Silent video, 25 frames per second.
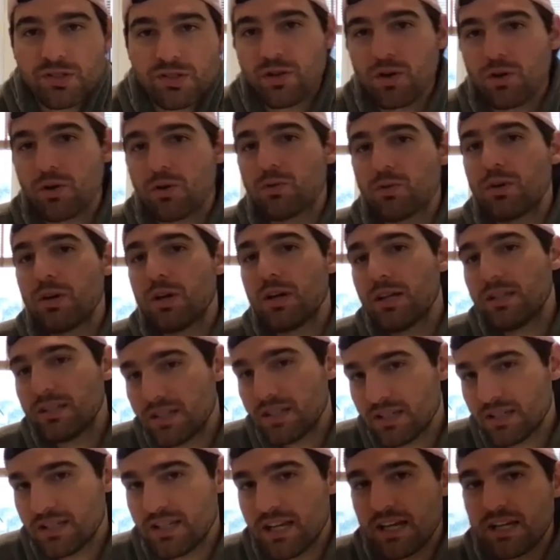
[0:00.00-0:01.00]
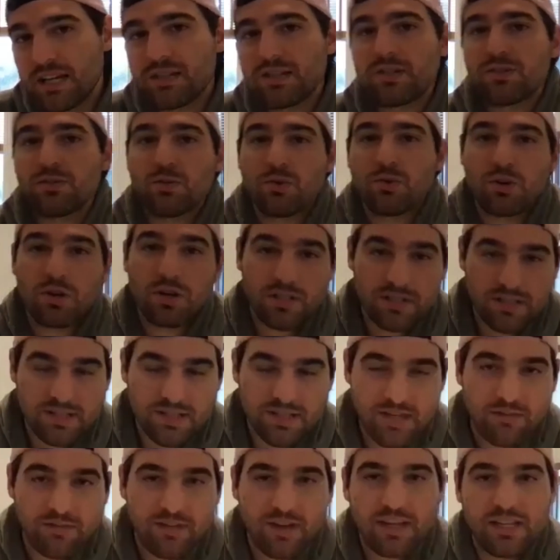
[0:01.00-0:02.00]
So did data store and
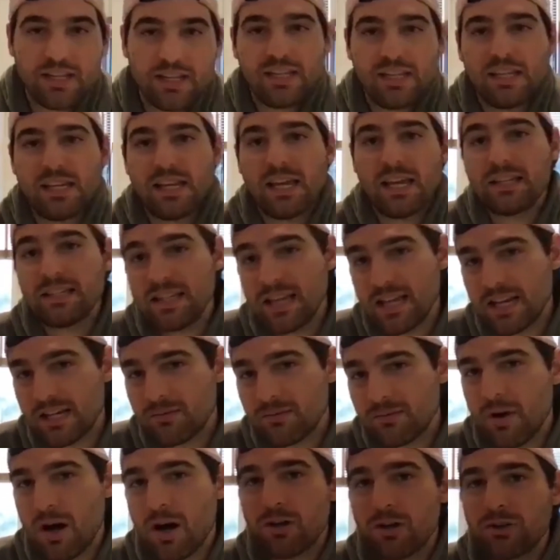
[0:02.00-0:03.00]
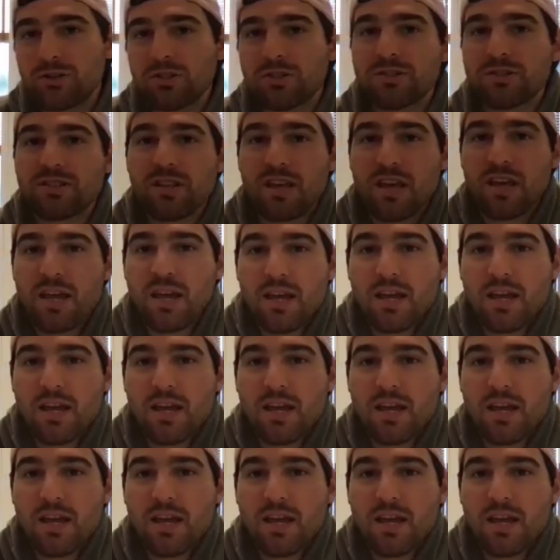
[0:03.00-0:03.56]
self-ID and data models.